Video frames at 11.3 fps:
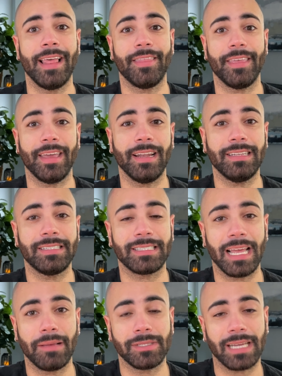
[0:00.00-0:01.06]
thin
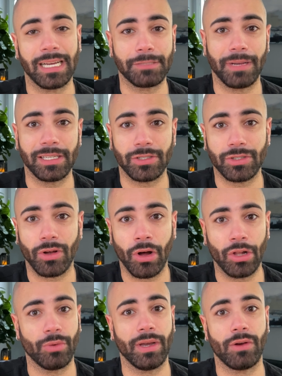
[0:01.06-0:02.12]
same size bezels
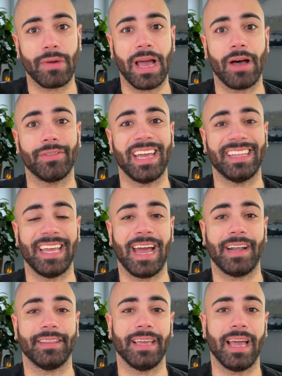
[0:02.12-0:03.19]
all the way around and they
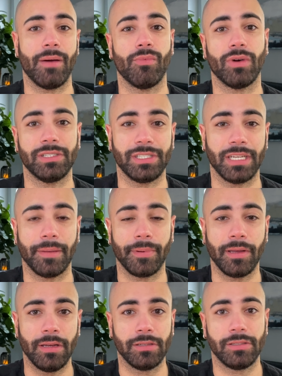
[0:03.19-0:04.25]
added the M1 chip
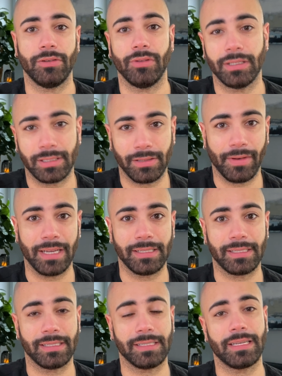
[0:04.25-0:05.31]
to these
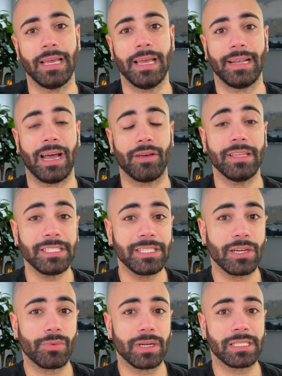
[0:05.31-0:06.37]
devices. Now this
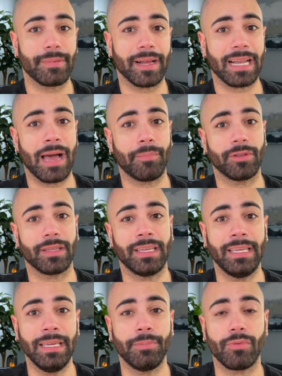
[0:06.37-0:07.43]
year we expect Apple to
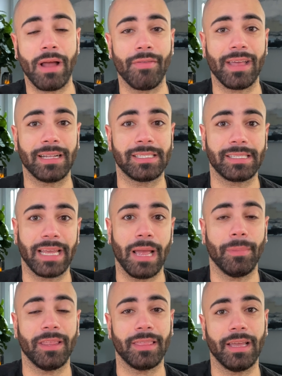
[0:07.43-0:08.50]
keep around that
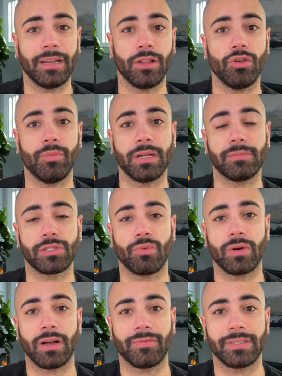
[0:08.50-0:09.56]
same thin aluminum
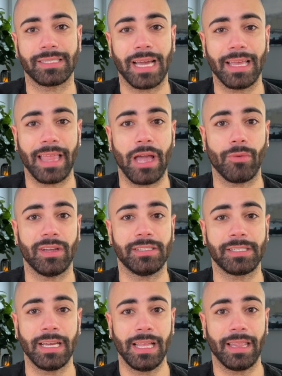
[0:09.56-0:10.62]
squared off design
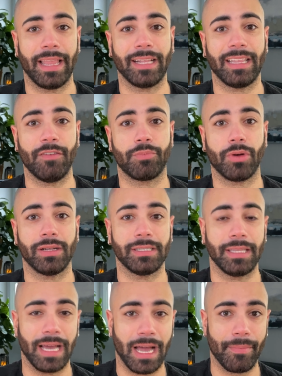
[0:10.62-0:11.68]
language like they've brought to
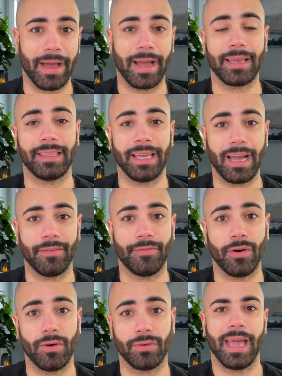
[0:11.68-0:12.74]
the iMac, the
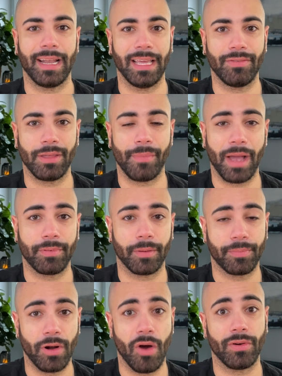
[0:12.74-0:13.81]
iPhone, and even the MacBook
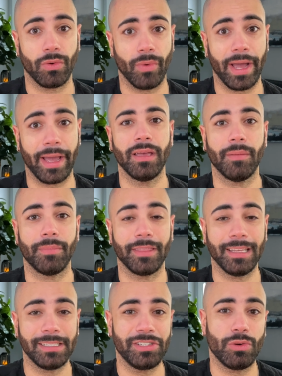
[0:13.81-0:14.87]
Pro in a way. But
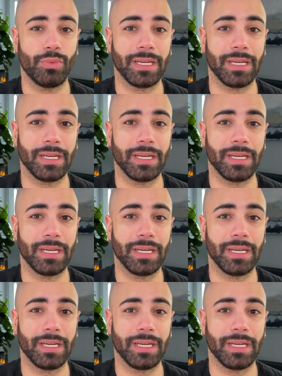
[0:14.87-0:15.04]
this year we